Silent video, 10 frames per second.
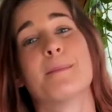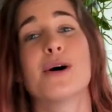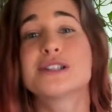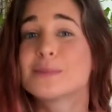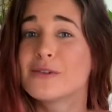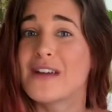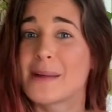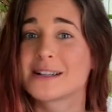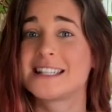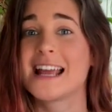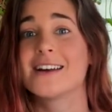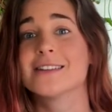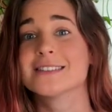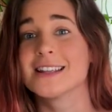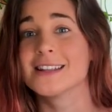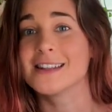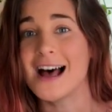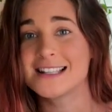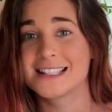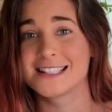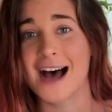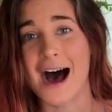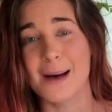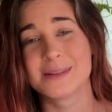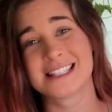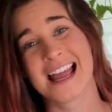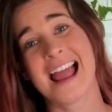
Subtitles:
multiple fabric tails, lots of tops,